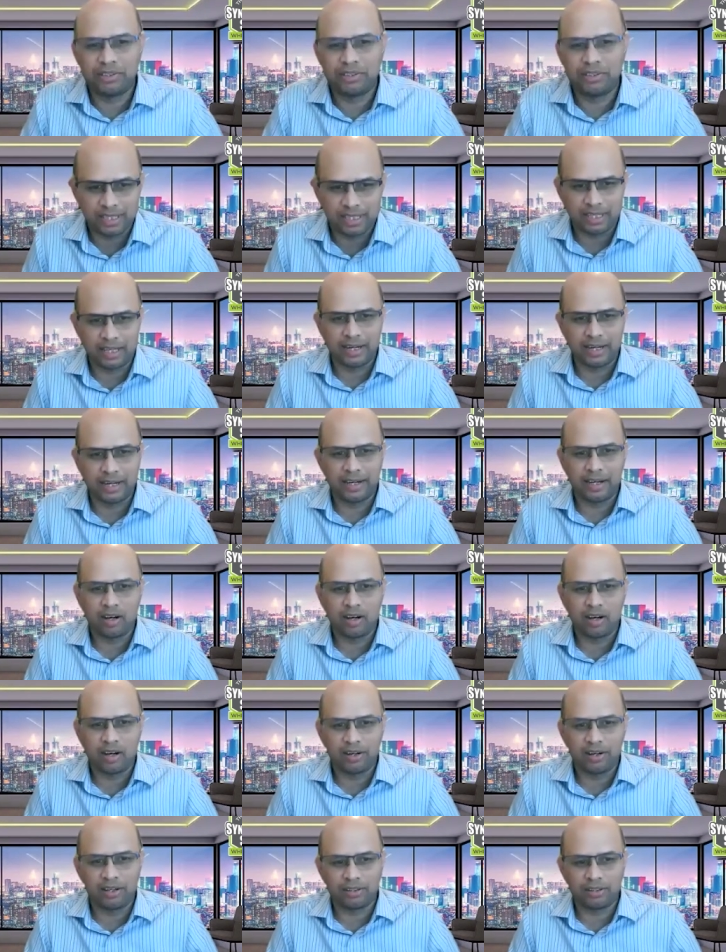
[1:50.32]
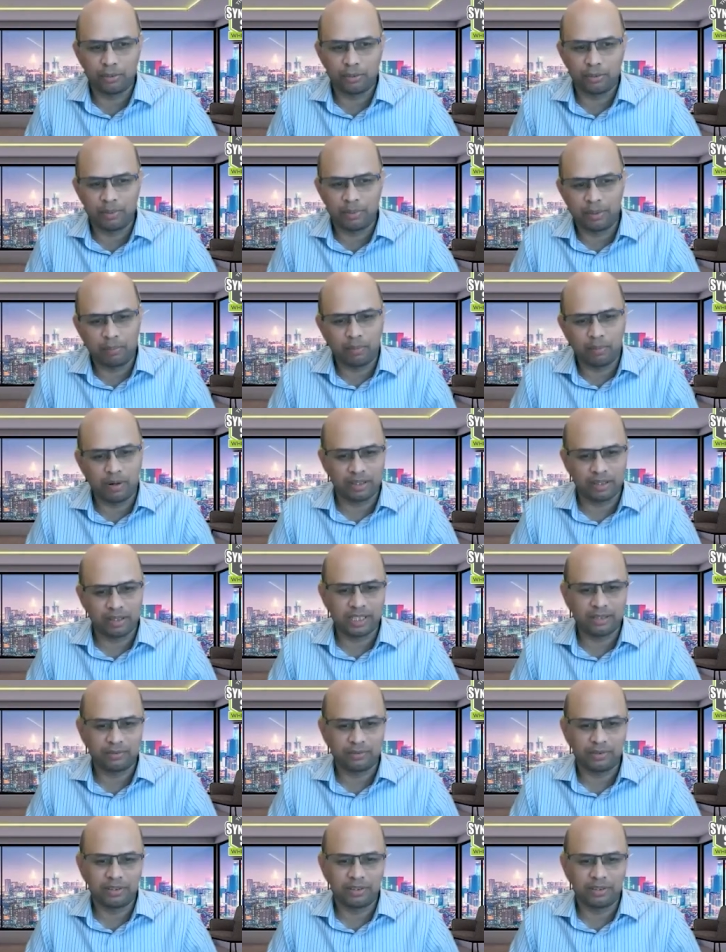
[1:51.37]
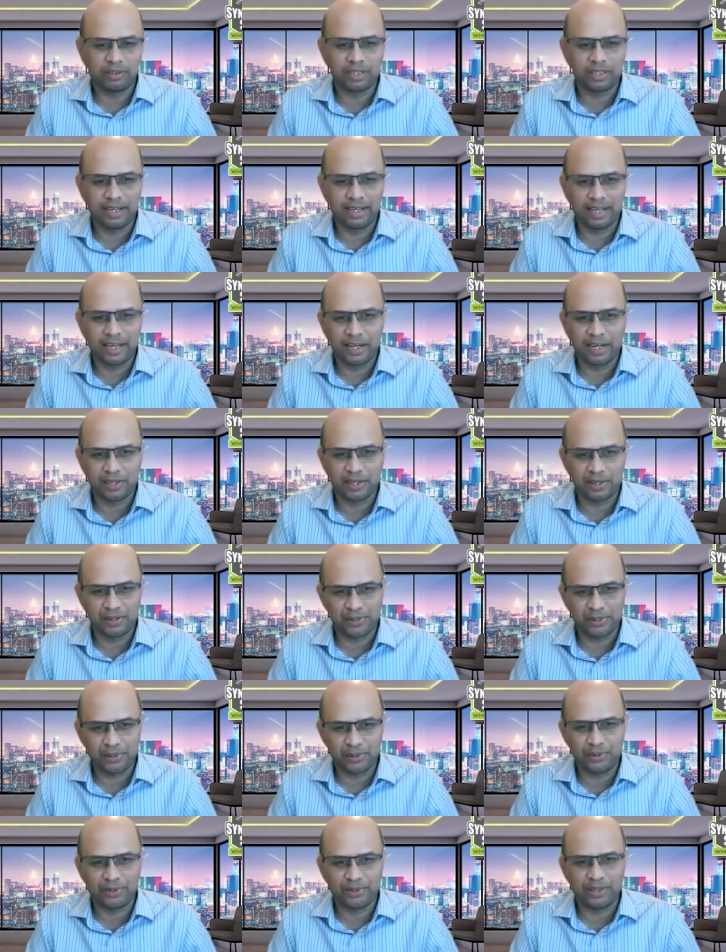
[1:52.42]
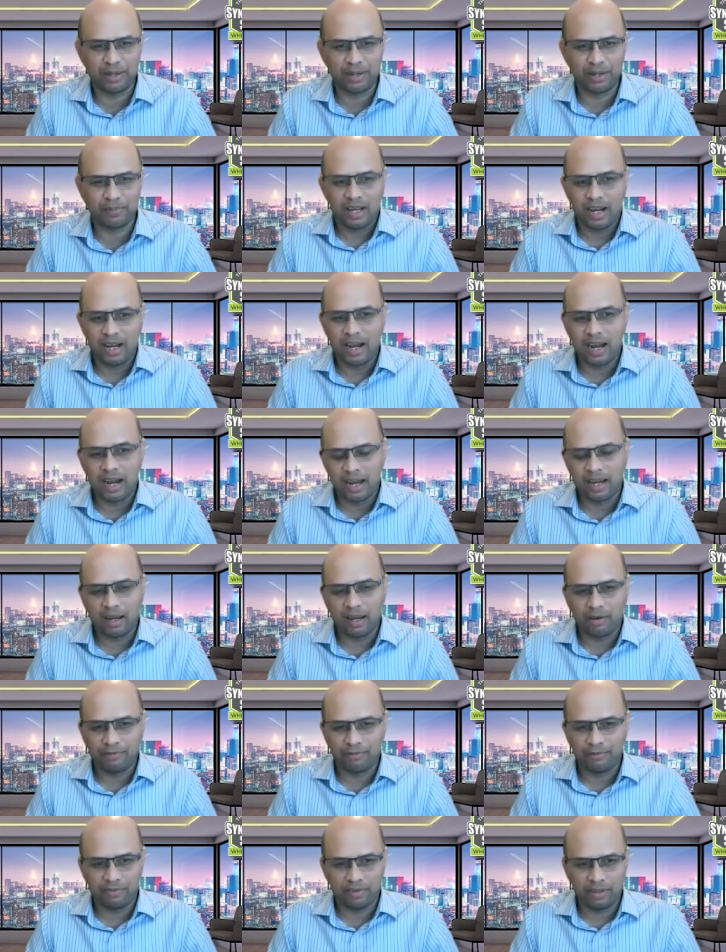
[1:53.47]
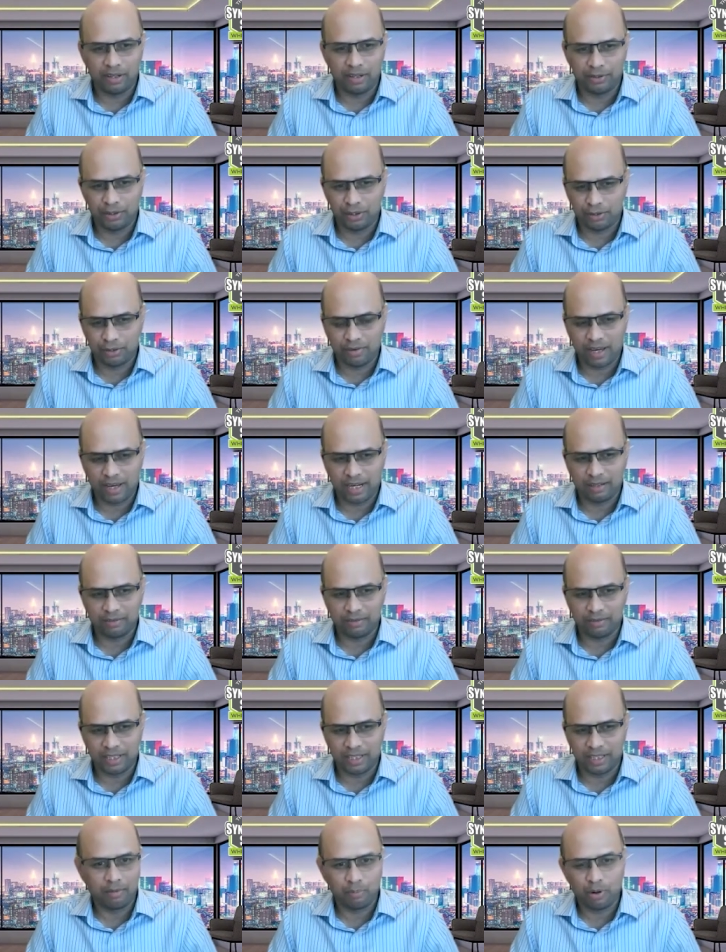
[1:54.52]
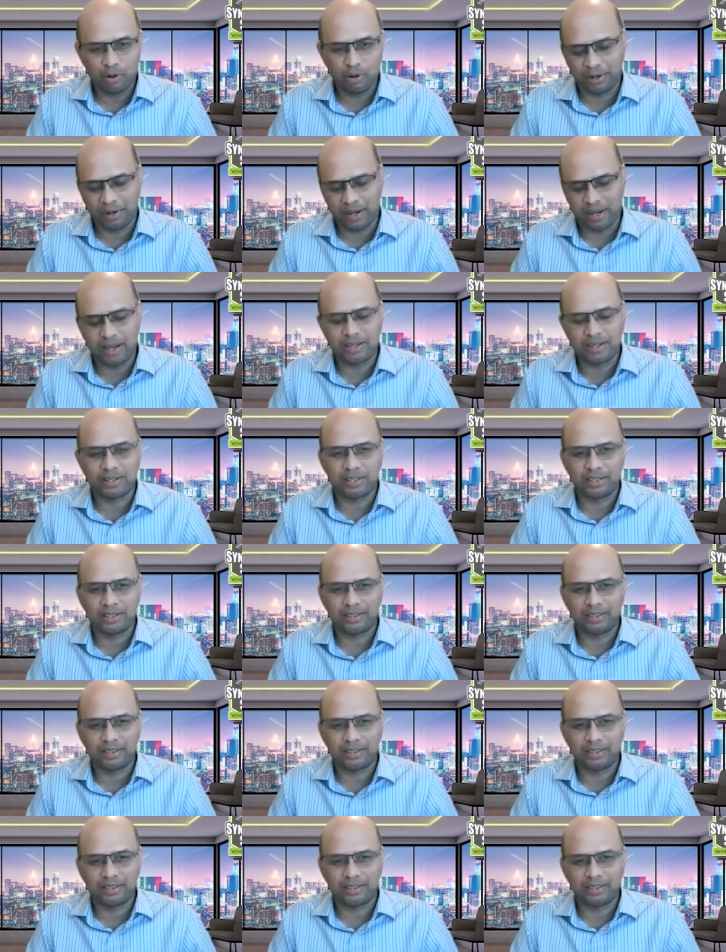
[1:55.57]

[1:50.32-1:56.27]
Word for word: It's a great honor to be part of the syndication show. If I am a huge fan of this podcast.